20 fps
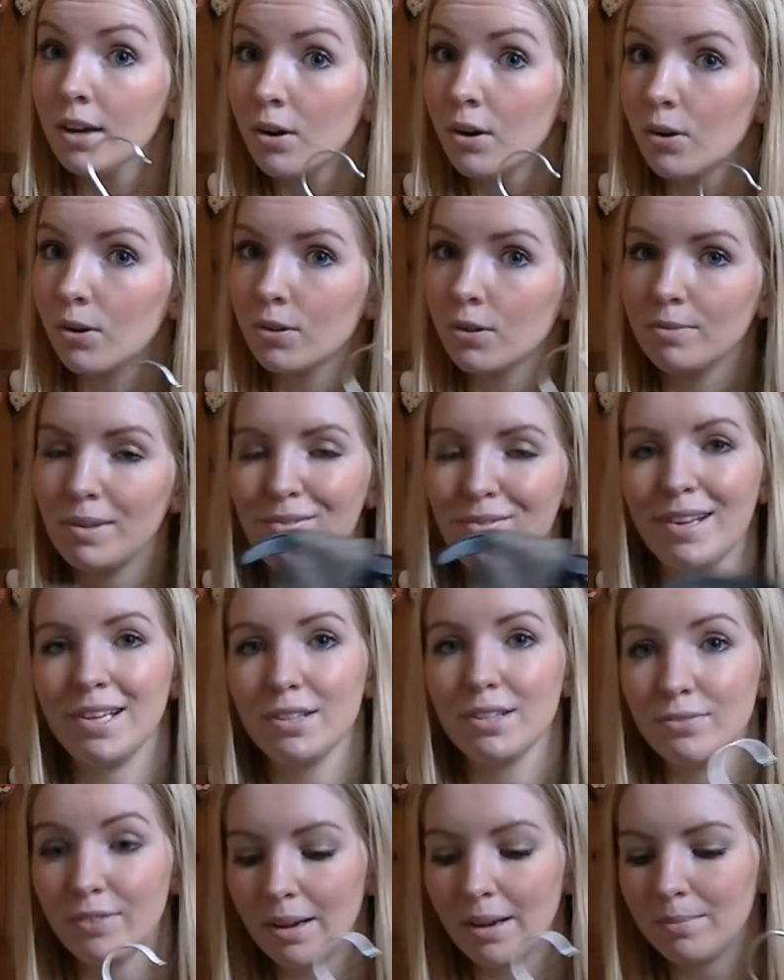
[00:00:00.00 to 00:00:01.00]
all my
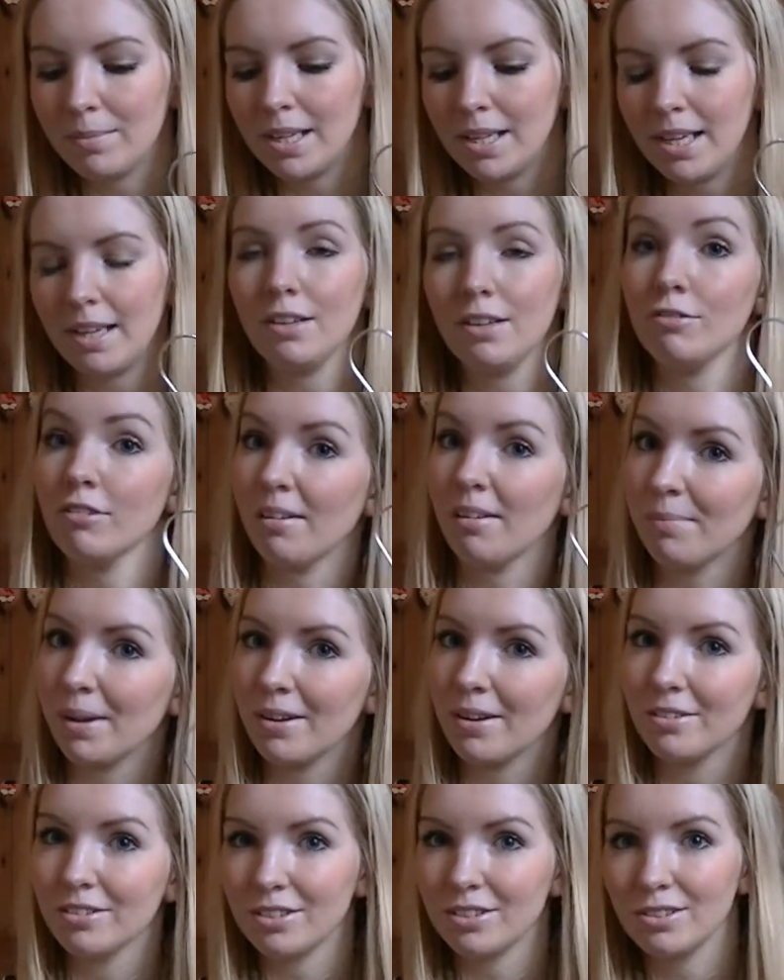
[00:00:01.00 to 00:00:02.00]
friends' family and
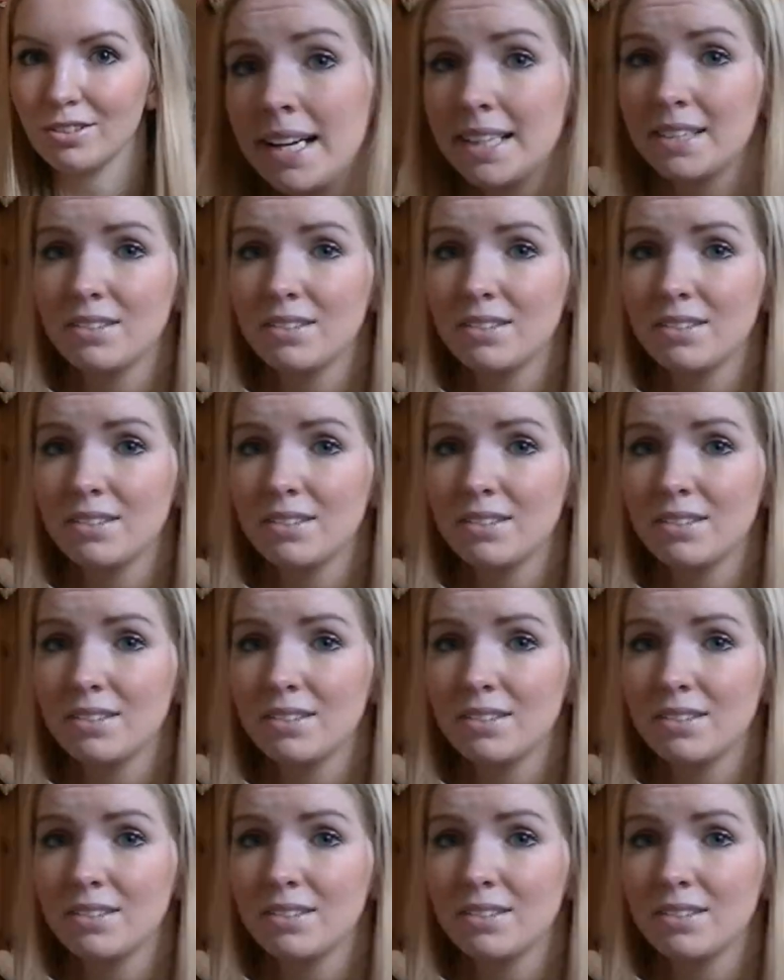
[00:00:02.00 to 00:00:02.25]
grandparents and stuff.